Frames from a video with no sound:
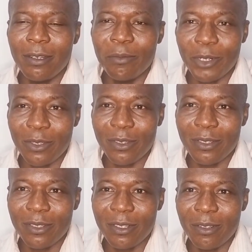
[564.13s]
But
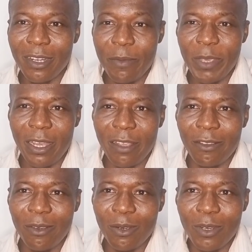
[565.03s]
let me ask
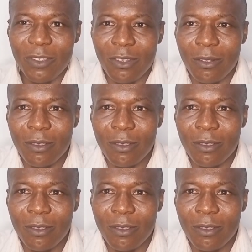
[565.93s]
you a question.